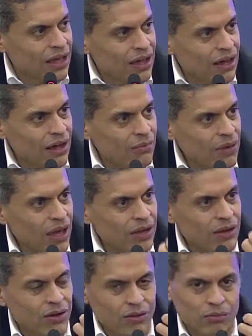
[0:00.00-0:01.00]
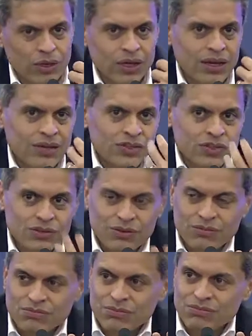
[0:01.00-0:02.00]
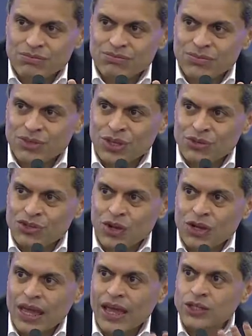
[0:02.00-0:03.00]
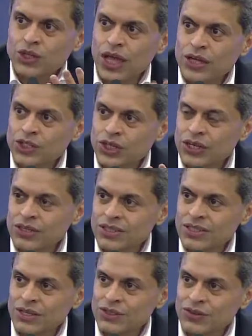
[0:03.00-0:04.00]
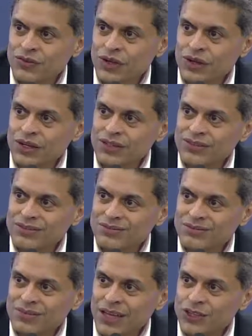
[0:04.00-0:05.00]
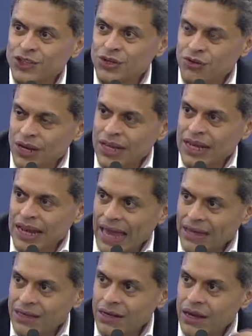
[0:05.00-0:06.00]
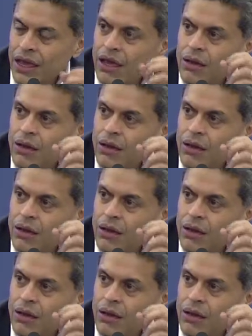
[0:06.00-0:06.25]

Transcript: Um, and it is it's not education in the sense of learning ancient Greek and Latin,